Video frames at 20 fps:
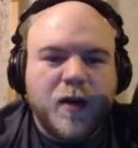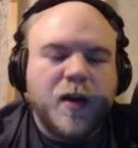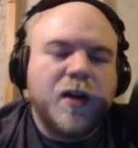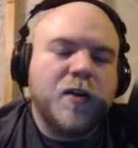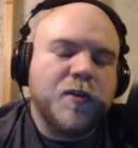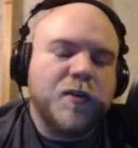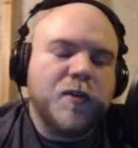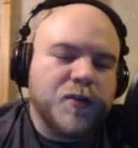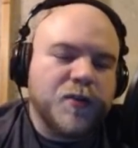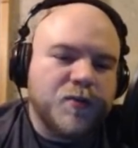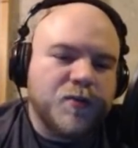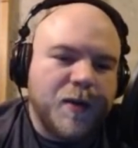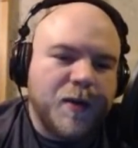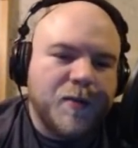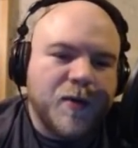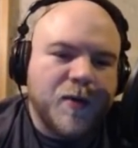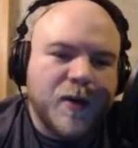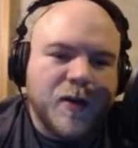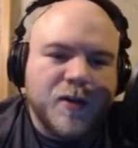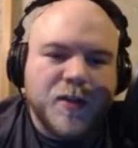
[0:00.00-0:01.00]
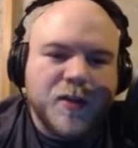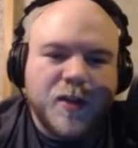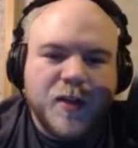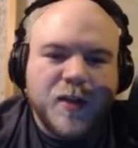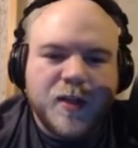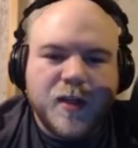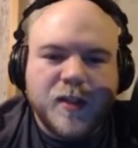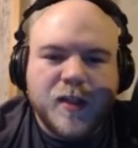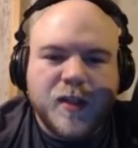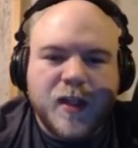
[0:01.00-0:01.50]
And I know there's Rainbow Energy
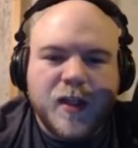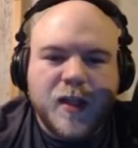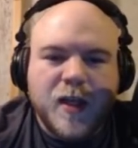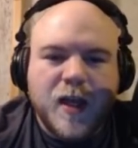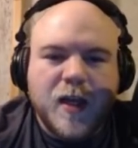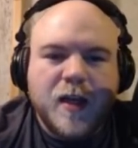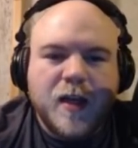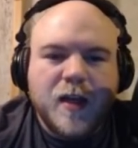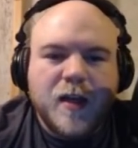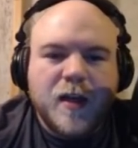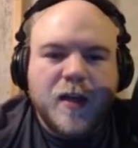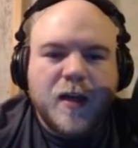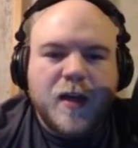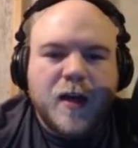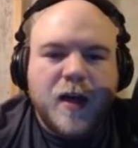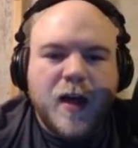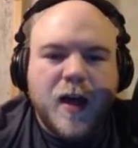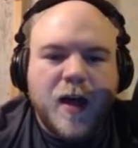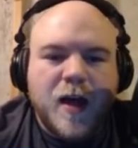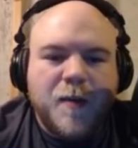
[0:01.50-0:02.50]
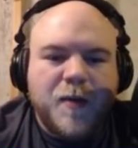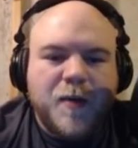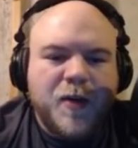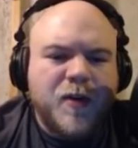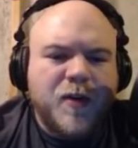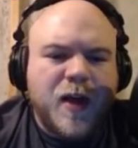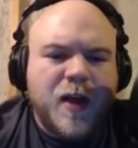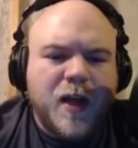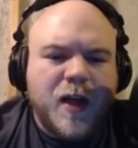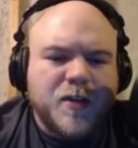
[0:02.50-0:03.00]
and things like that, but
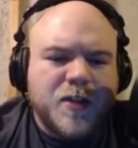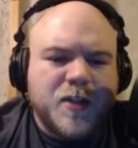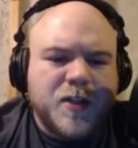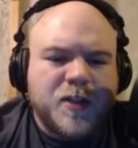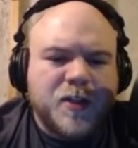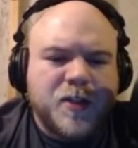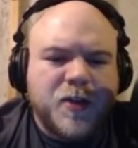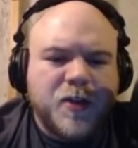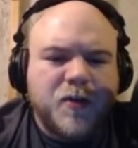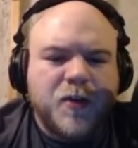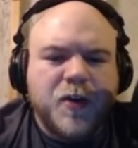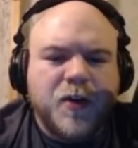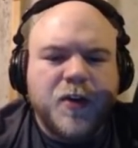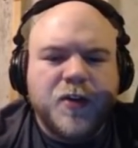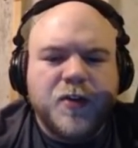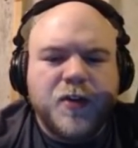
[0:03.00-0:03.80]
Unit Energy is so good.